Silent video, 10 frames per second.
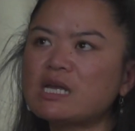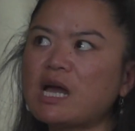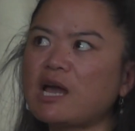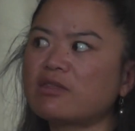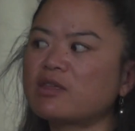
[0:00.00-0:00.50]

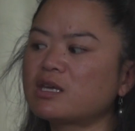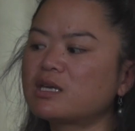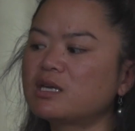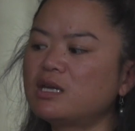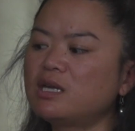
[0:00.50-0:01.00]
I
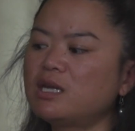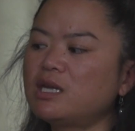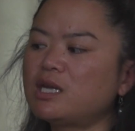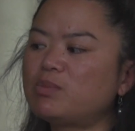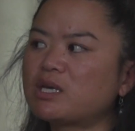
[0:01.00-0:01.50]
think
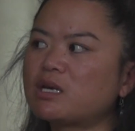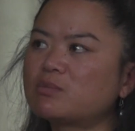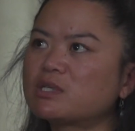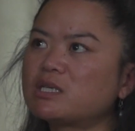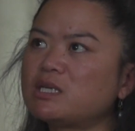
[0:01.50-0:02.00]
it
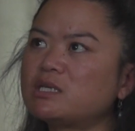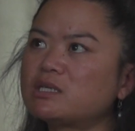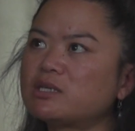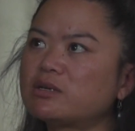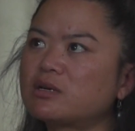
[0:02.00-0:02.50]
becomes an
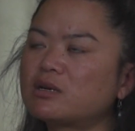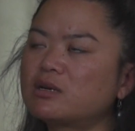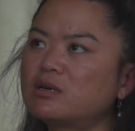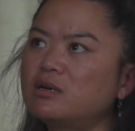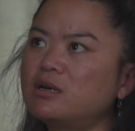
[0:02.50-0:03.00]
easier
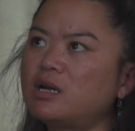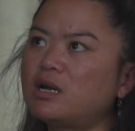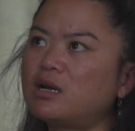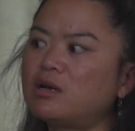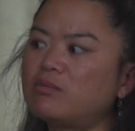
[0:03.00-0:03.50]

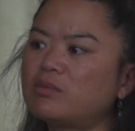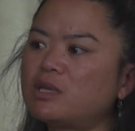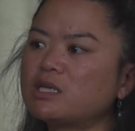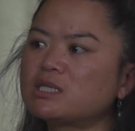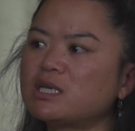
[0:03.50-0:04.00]

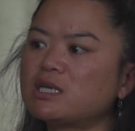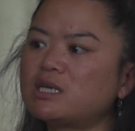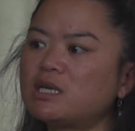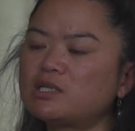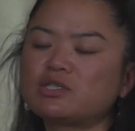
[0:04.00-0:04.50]
thing to
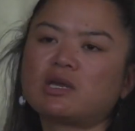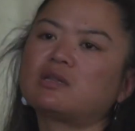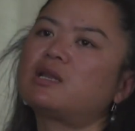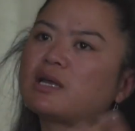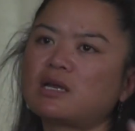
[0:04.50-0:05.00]
engage
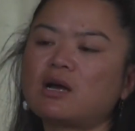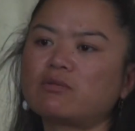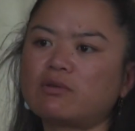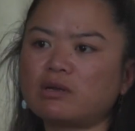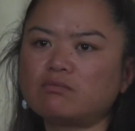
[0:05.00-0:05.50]
than like an
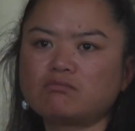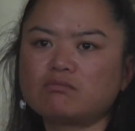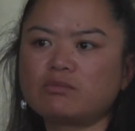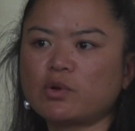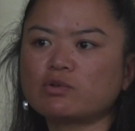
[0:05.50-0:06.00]
outright
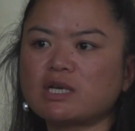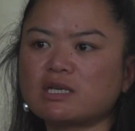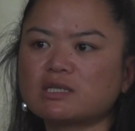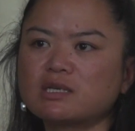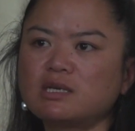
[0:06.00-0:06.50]

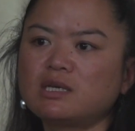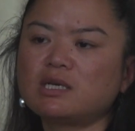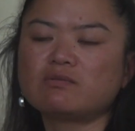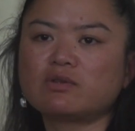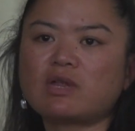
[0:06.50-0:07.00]
protest,
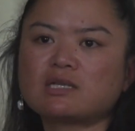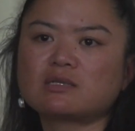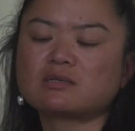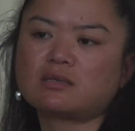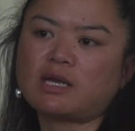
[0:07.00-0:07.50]
even though
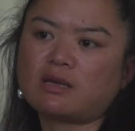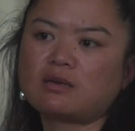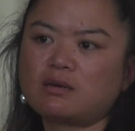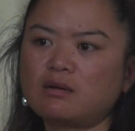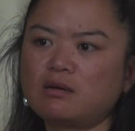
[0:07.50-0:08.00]
that's
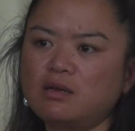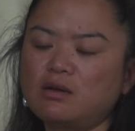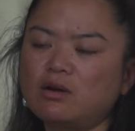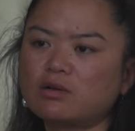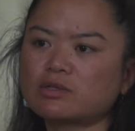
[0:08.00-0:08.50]
like
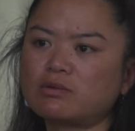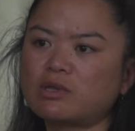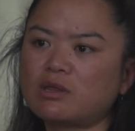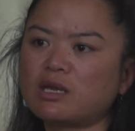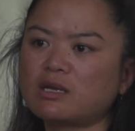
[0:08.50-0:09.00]
also a
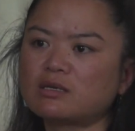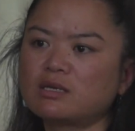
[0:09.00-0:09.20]
thing.